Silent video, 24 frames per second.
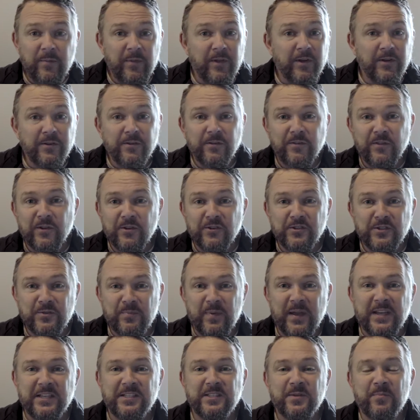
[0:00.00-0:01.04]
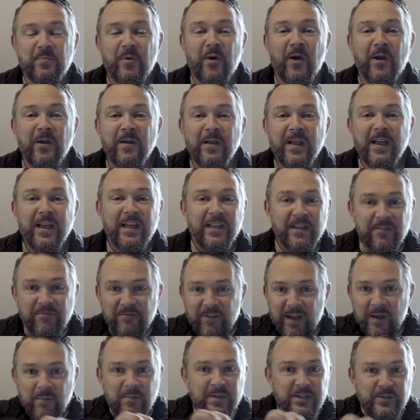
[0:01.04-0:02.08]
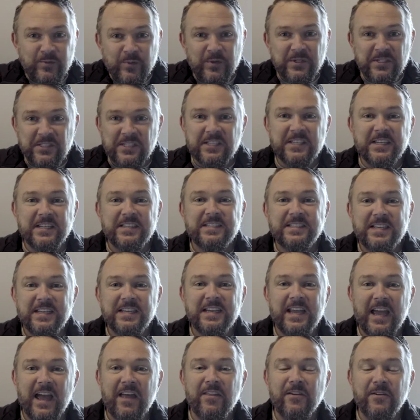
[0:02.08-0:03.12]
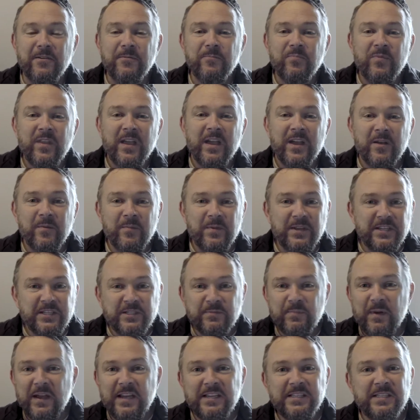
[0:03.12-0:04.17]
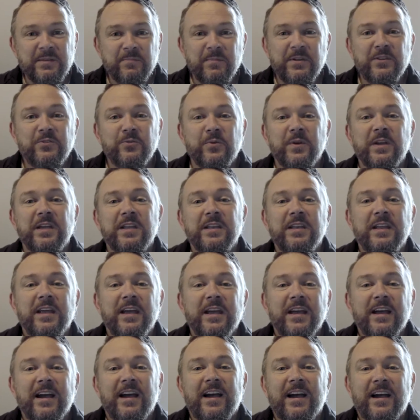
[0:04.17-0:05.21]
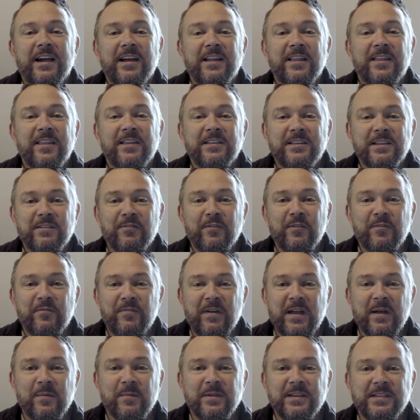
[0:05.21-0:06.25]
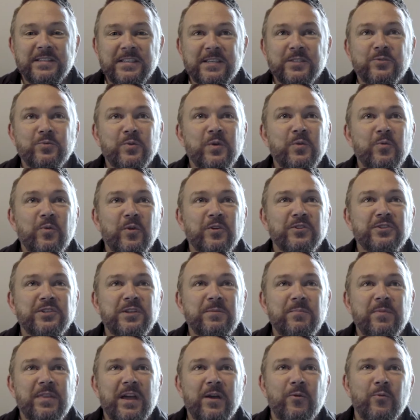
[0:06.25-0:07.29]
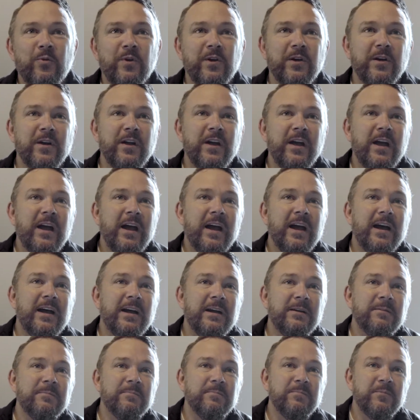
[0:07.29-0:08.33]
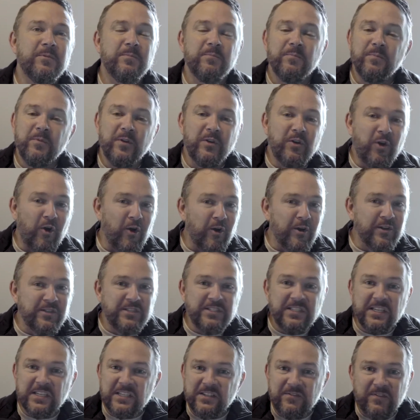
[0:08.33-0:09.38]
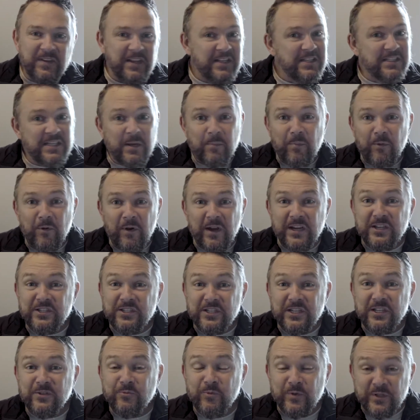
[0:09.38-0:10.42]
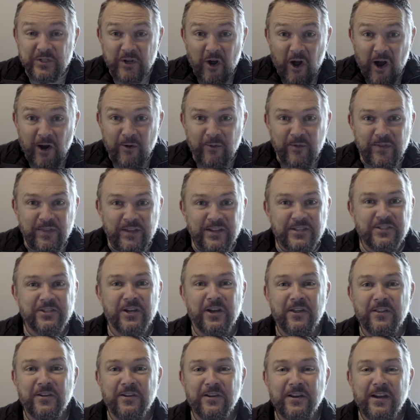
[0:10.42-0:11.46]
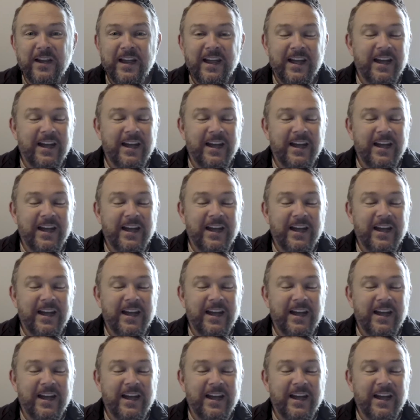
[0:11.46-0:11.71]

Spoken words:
They're spaced apart, and families will sit together and be spaced in between the different families as we worship. That we're encourage 6 feet separation as we talk with each other.